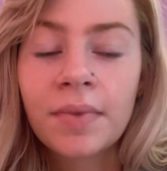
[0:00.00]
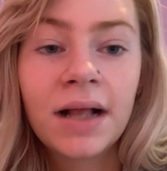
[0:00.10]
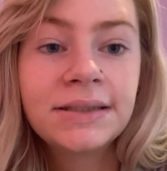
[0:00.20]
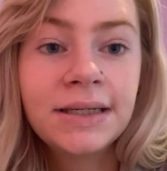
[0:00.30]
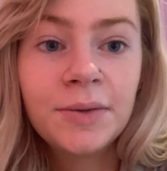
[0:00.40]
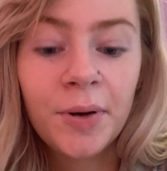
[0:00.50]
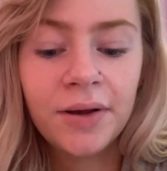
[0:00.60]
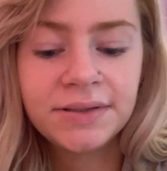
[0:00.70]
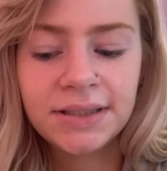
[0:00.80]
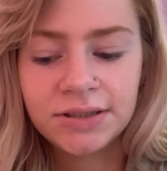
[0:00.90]
I did a little
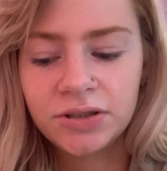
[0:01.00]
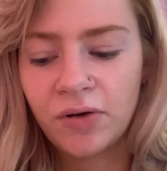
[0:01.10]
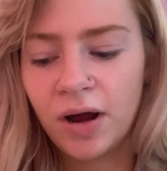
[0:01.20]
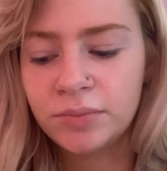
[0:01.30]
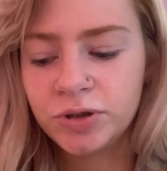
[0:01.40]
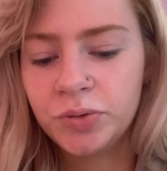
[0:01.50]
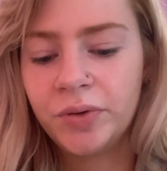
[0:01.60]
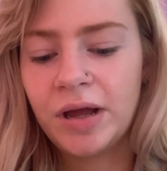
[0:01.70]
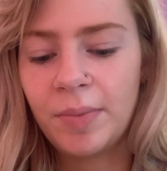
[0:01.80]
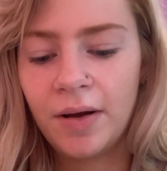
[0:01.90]
post on Instagram just
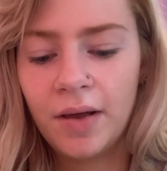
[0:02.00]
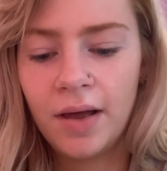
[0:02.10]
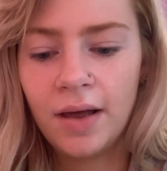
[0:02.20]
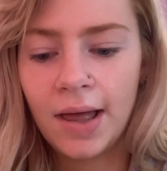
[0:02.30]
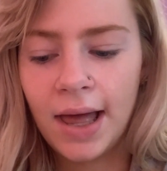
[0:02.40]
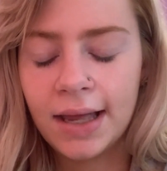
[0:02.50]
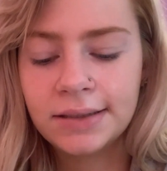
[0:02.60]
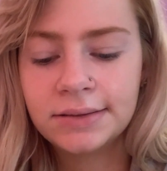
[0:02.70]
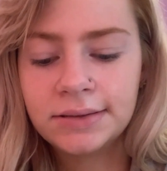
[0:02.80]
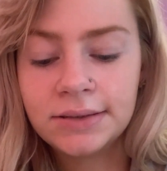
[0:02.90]
talking about her,
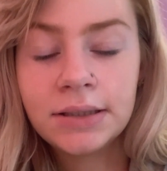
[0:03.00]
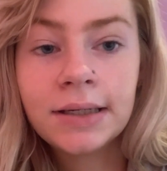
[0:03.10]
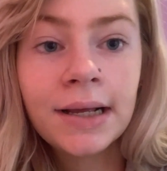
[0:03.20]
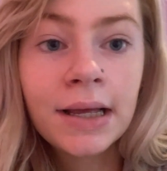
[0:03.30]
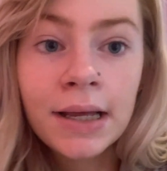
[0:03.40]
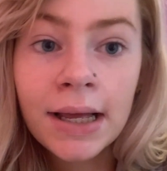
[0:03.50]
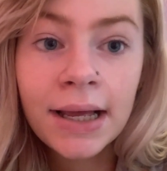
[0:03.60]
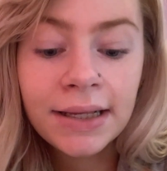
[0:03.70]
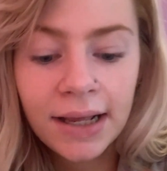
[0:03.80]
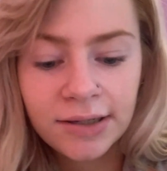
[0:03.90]
and
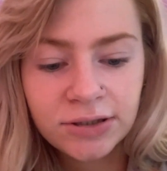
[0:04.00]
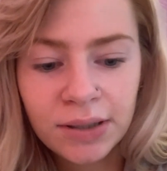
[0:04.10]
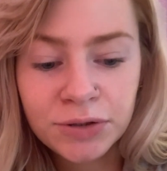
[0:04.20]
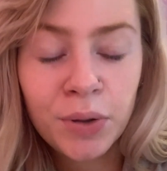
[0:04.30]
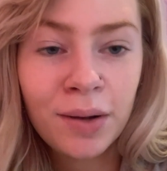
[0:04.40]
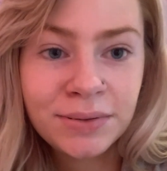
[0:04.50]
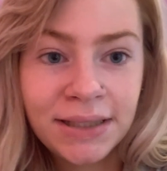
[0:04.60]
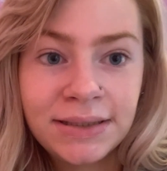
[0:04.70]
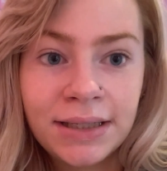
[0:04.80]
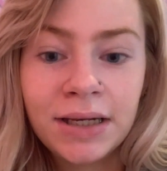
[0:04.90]
yeah, so that was quite
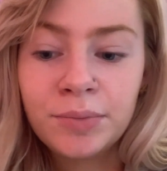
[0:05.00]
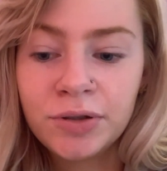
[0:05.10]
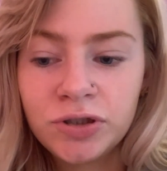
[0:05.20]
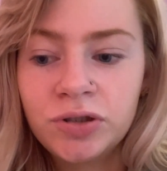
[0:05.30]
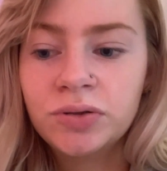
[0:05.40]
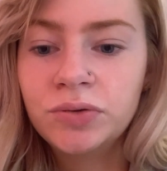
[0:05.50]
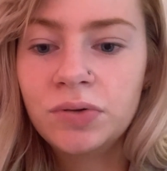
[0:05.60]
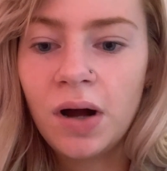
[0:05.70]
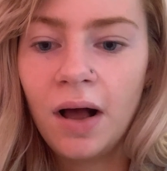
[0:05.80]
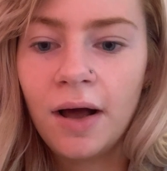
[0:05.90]
upsetting and
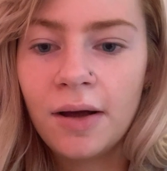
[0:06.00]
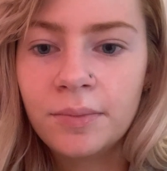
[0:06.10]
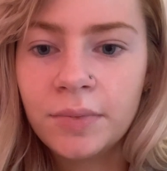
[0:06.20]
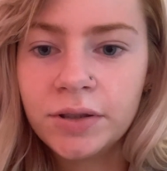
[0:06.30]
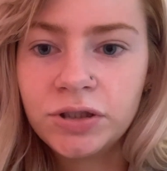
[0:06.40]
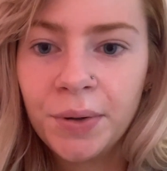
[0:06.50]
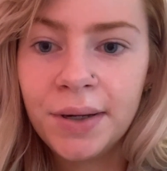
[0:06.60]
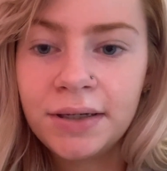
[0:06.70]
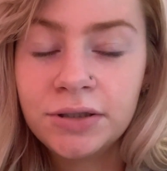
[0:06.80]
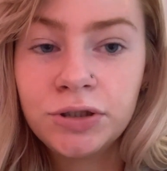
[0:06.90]
emotional, so
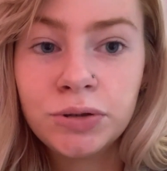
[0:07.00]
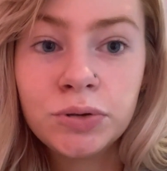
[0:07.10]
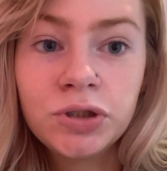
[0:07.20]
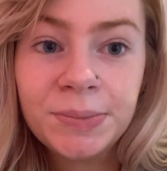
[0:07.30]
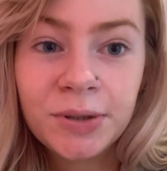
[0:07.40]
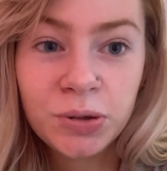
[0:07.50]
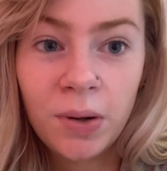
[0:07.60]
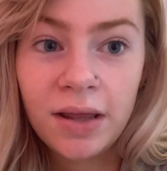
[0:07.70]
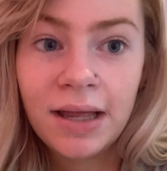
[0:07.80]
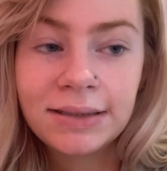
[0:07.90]
I didn't do too much
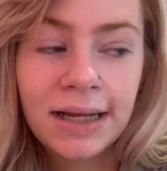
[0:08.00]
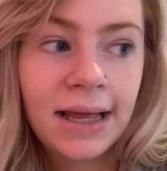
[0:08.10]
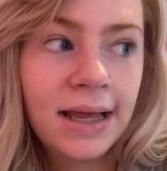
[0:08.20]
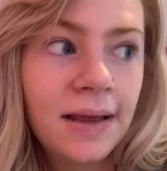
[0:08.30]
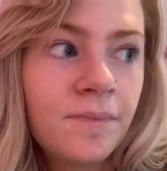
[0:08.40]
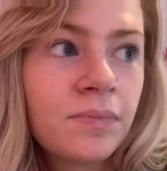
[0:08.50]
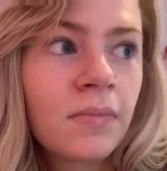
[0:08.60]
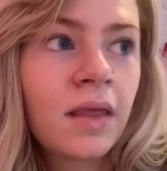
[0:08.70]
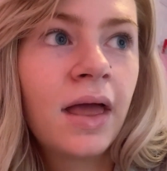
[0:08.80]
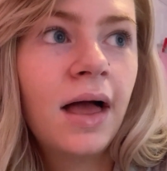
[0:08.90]
work that day.
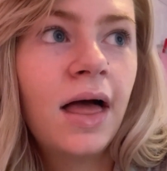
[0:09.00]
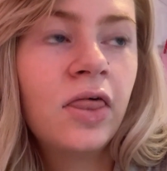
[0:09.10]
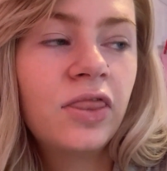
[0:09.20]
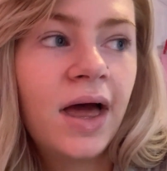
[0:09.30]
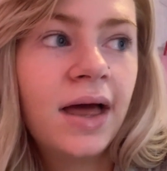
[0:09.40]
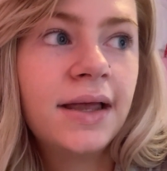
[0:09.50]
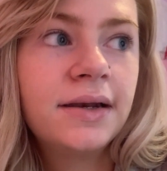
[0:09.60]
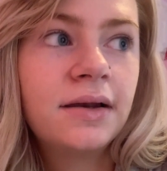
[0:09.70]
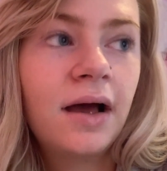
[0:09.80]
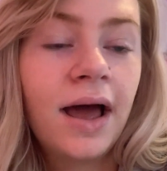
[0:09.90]
And
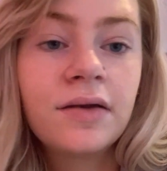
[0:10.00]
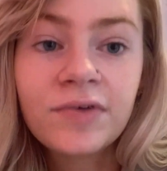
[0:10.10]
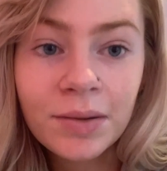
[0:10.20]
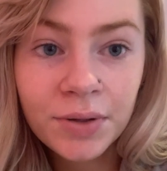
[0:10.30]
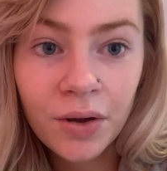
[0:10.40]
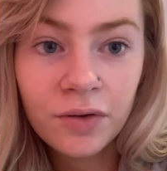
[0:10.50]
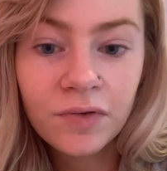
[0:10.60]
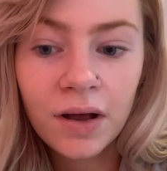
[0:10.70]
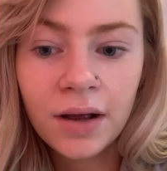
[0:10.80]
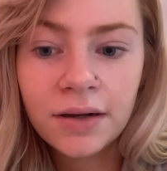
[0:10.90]
then I had family
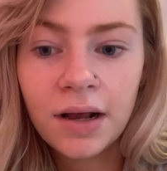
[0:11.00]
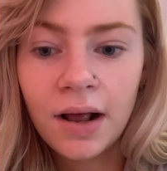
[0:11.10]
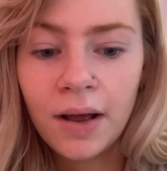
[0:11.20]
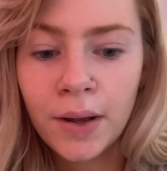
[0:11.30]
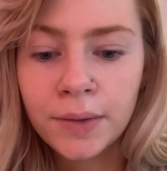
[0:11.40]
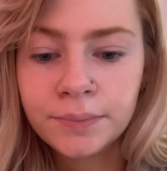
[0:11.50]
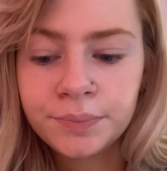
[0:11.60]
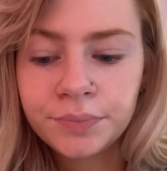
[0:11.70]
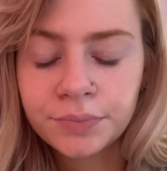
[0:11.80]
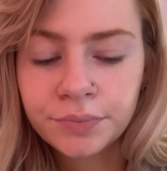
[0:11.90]
over the